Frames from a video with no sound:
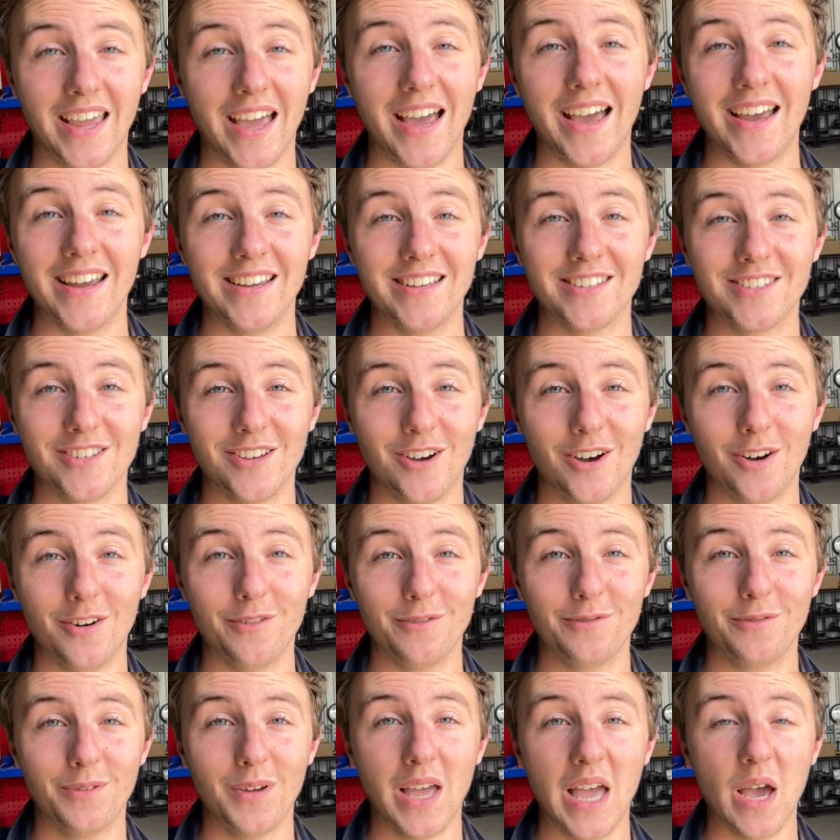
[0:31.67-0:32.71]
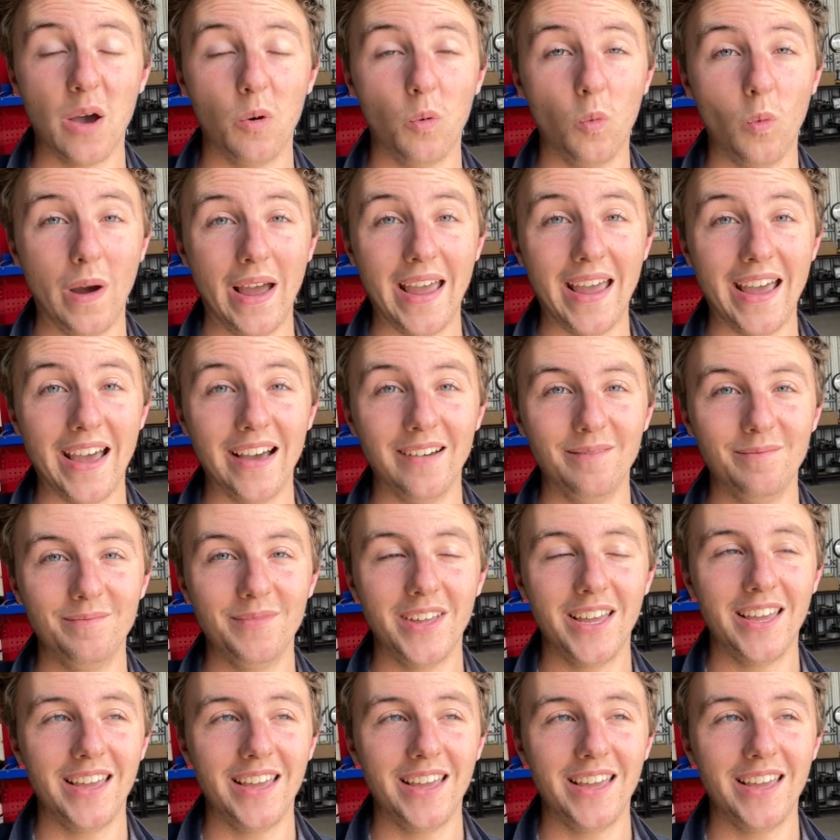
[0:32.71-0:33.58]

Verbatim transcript: Ks of wear